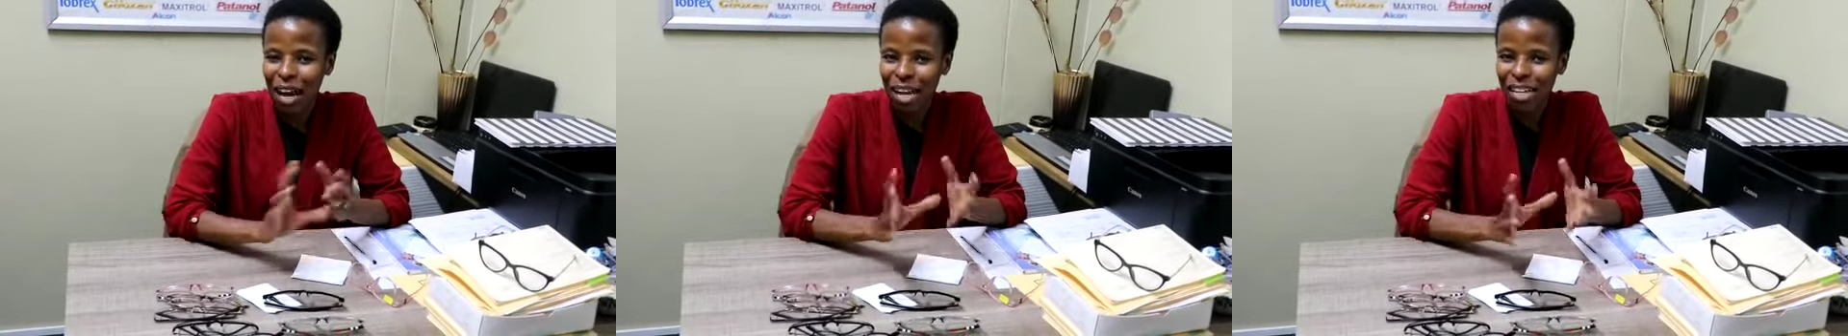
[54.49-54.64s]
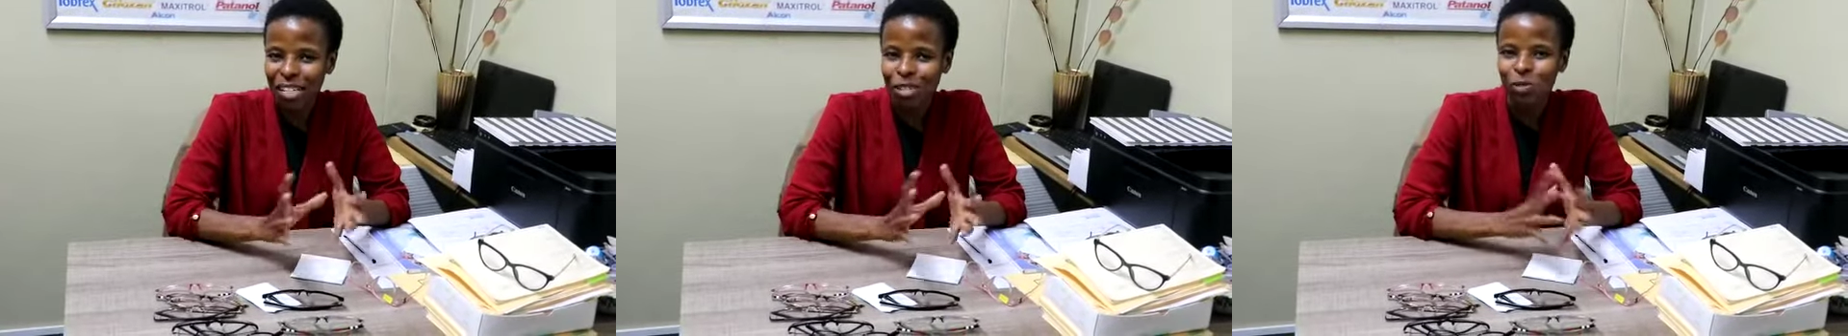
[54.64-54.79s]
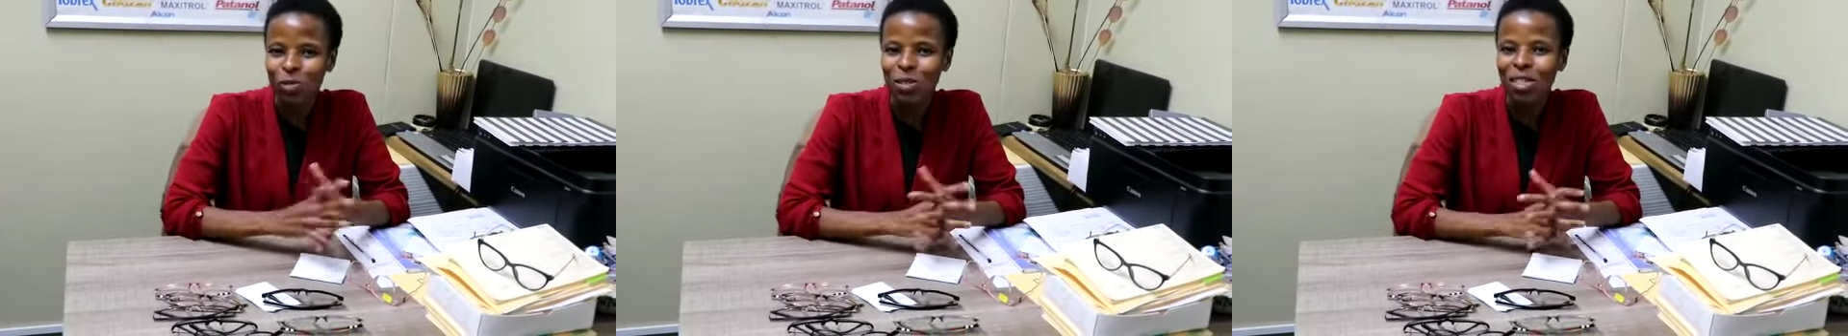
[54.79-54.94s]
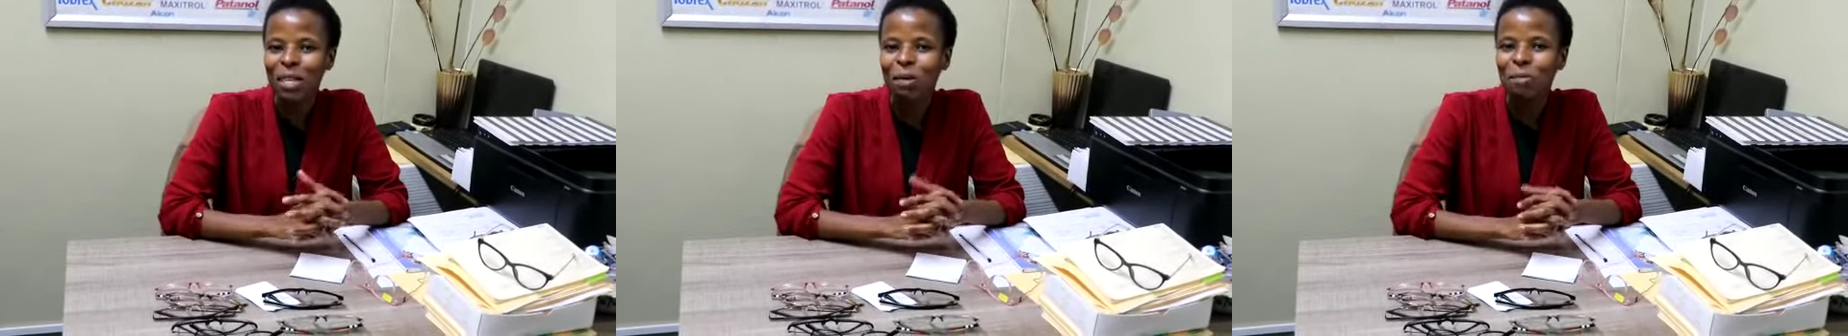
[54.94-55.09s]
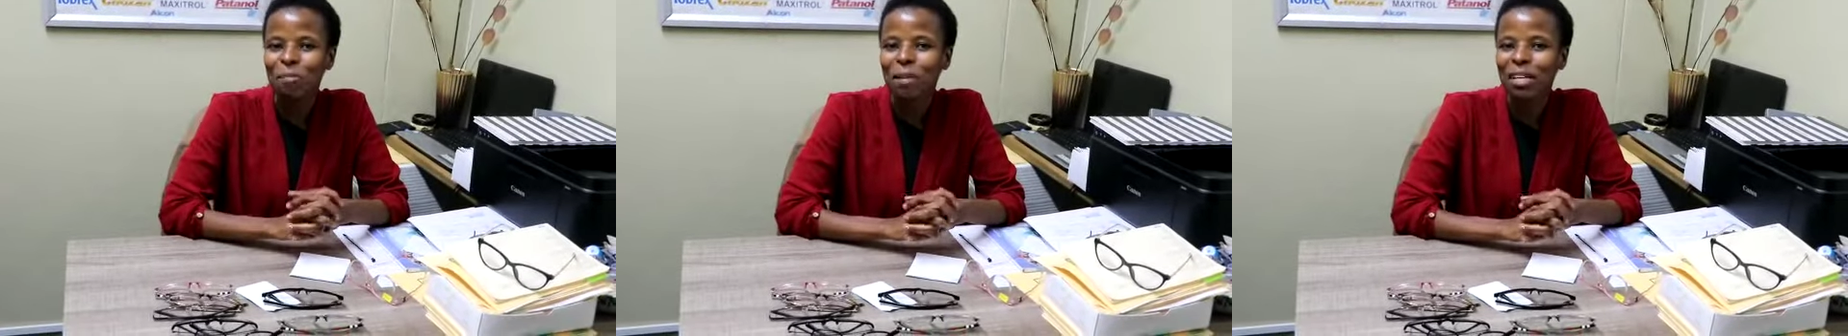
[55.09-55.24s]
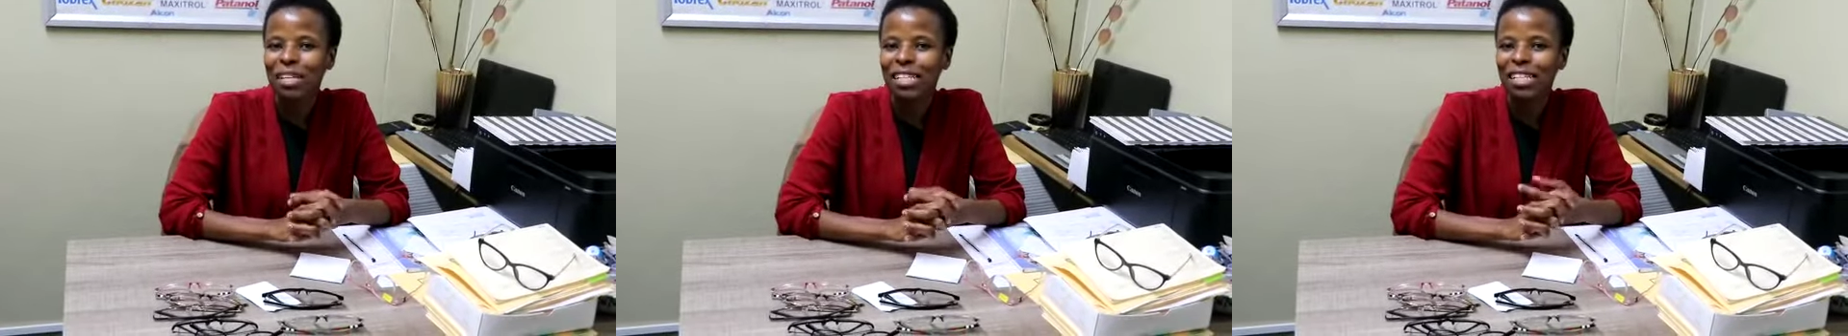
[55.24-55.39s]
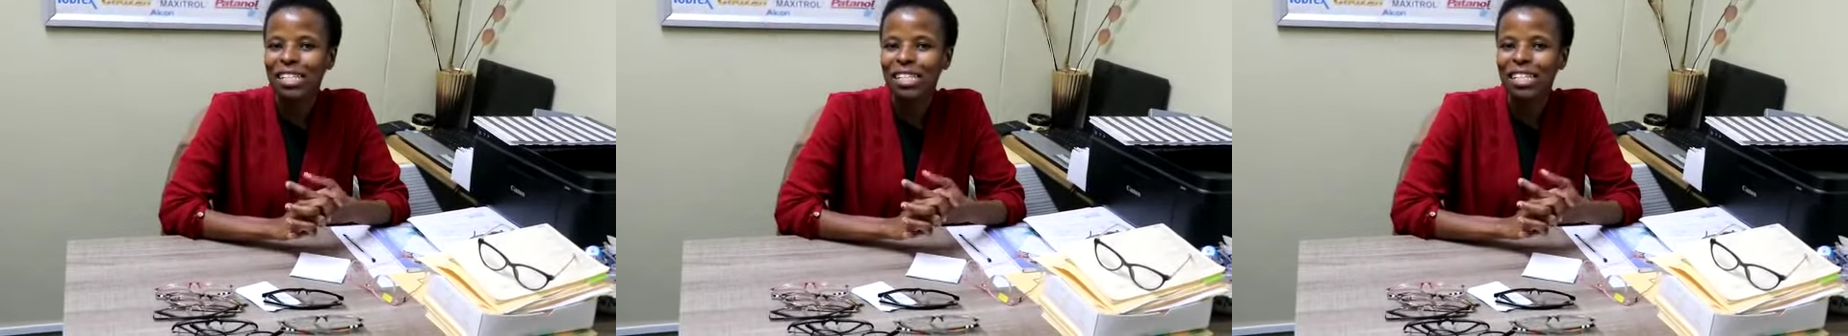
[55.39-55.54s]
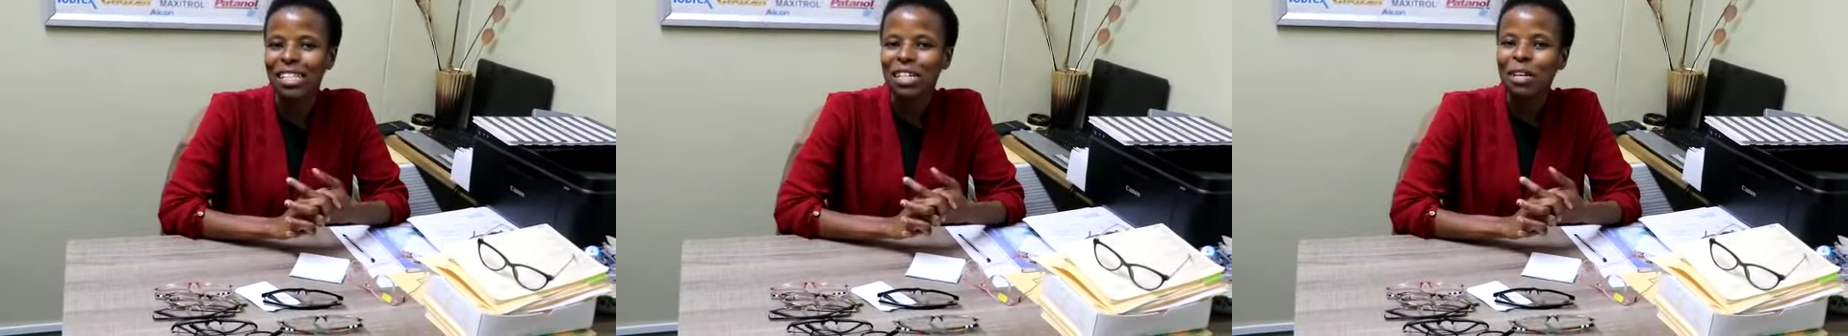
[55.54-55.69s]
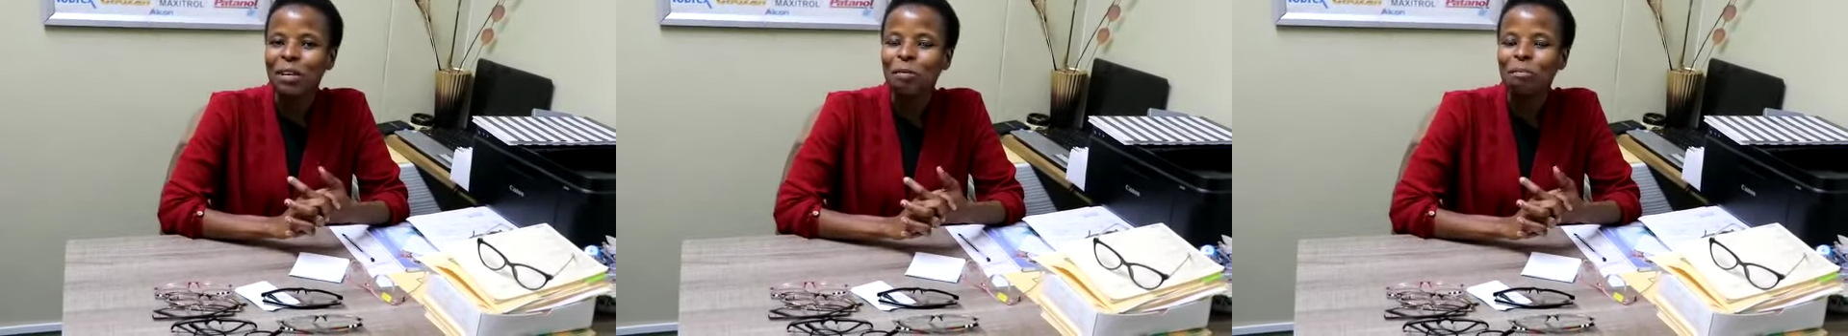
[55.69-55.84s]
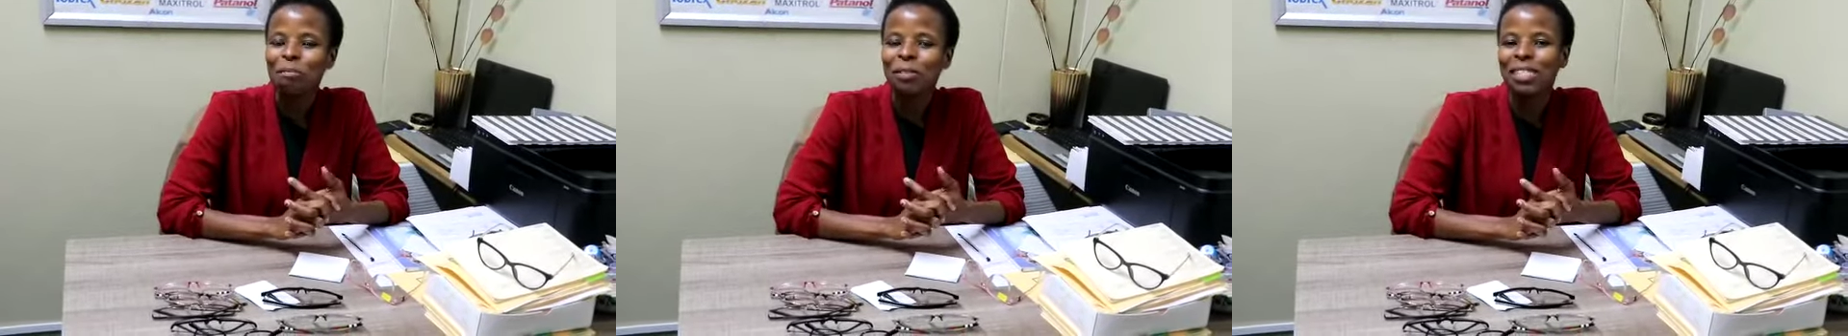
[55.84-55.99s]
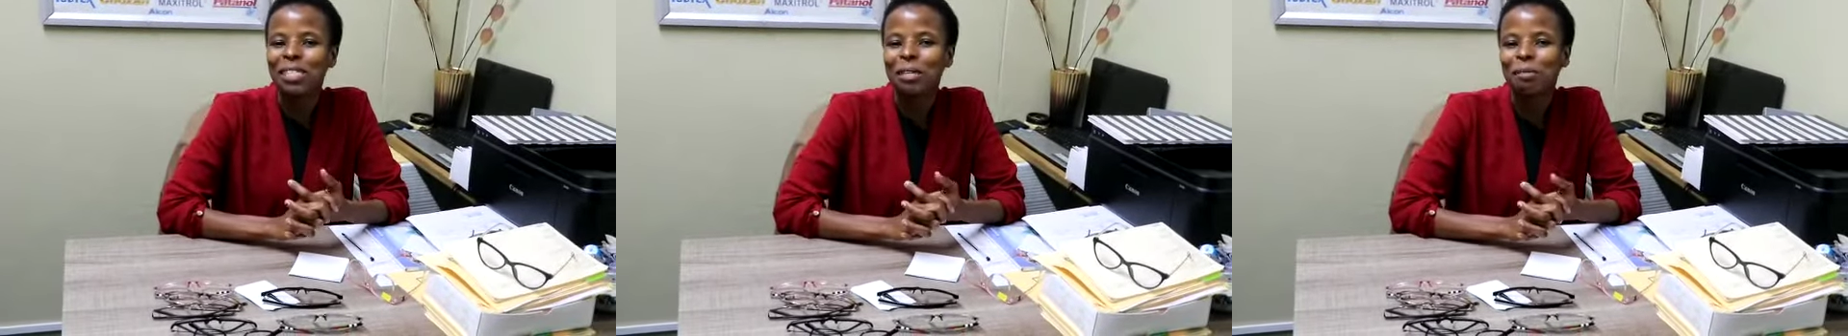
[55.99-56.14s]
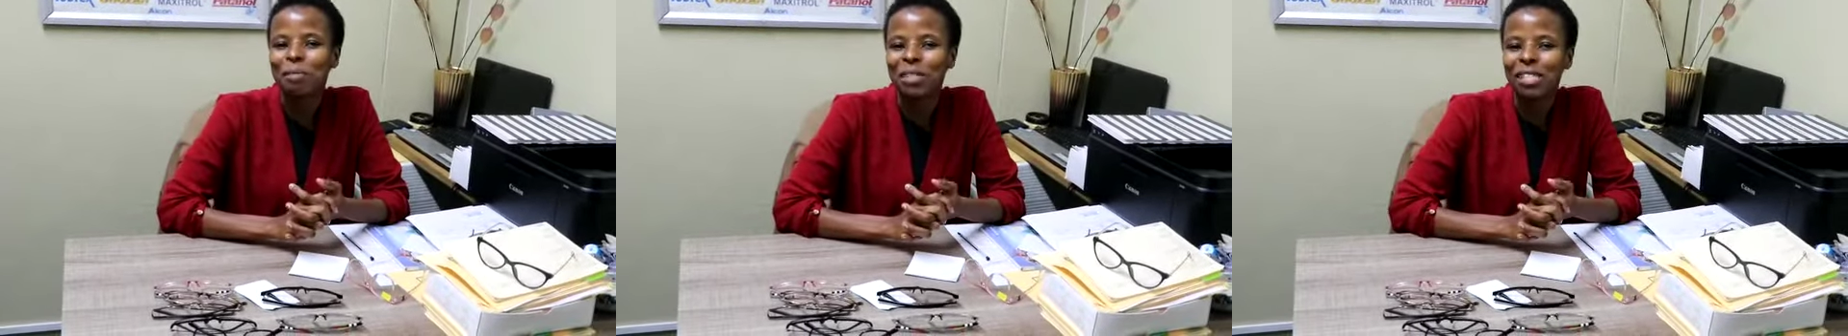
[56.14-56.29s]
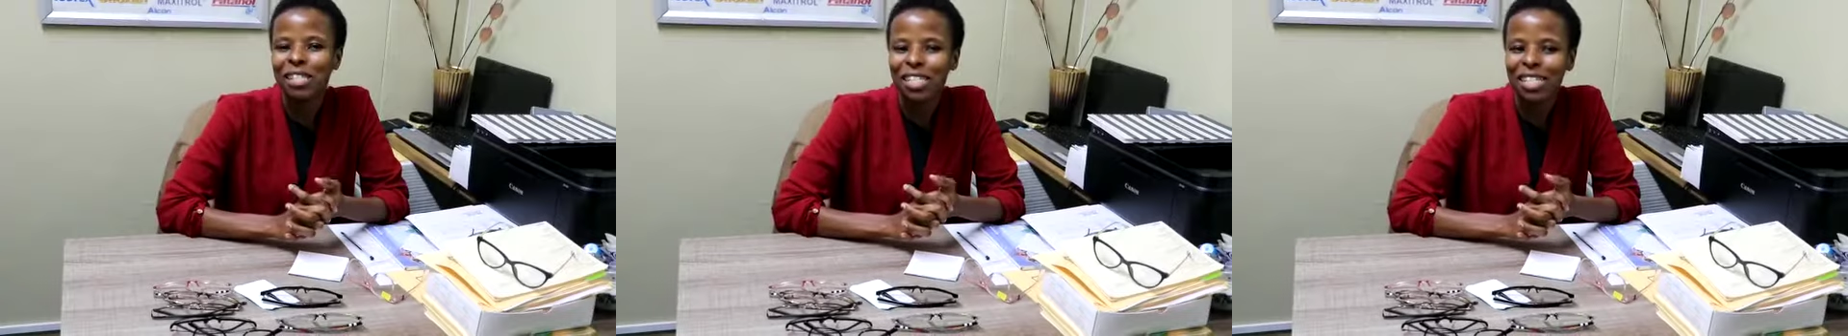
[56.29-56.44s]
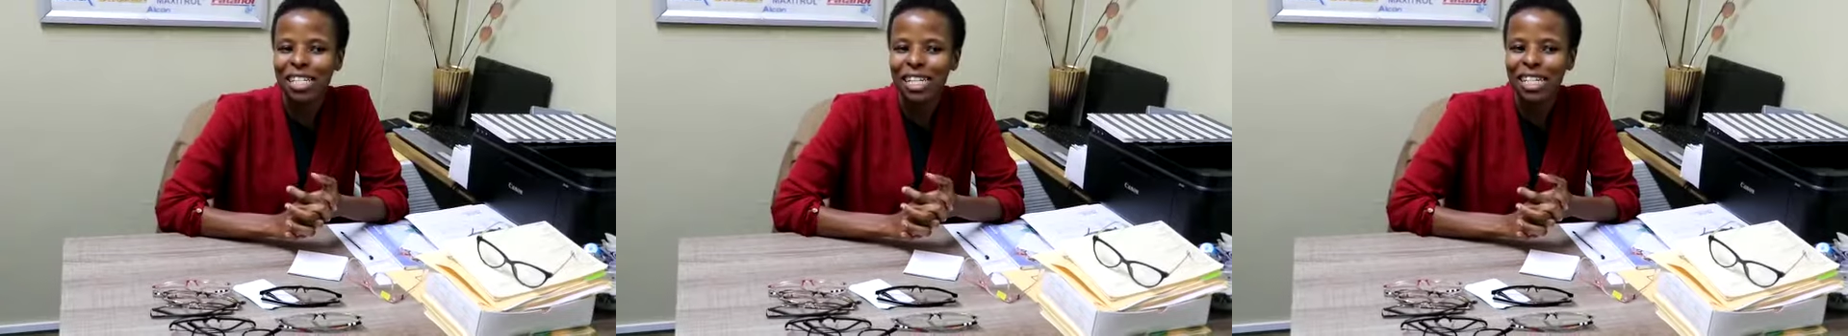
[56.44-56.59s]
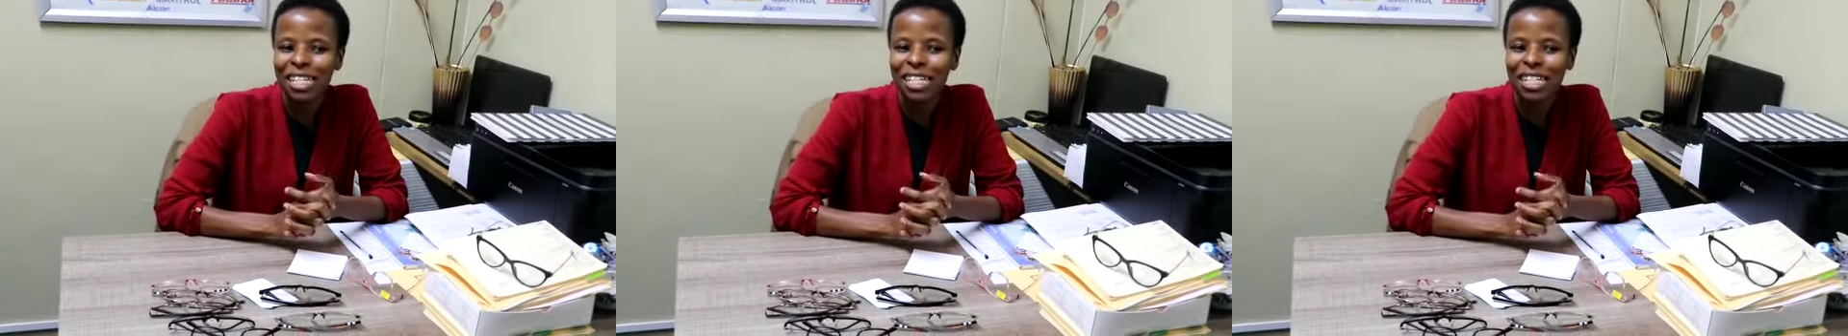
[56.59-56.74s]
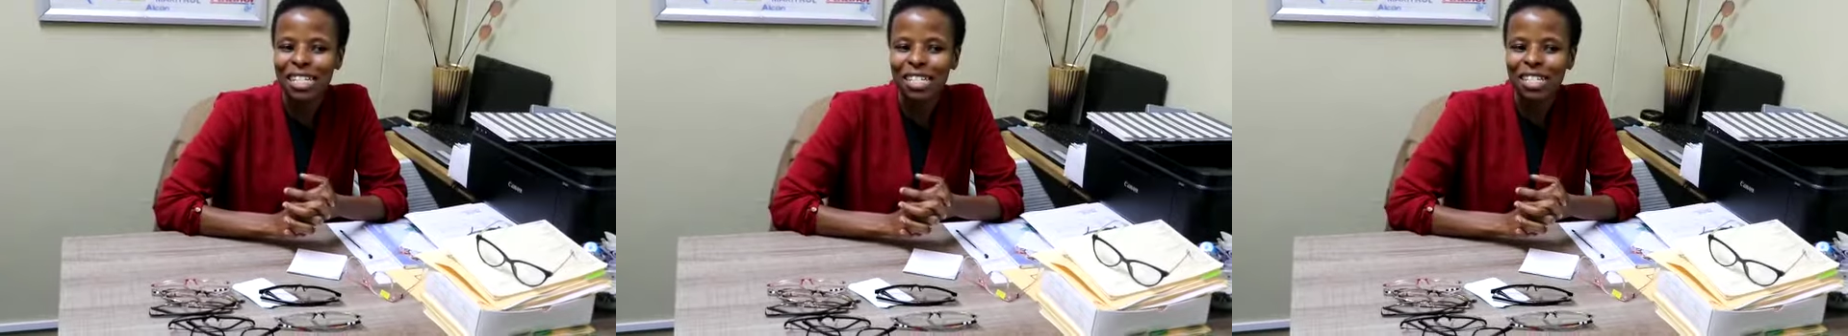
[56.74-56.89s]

us with the mentor, Mr. Mashian.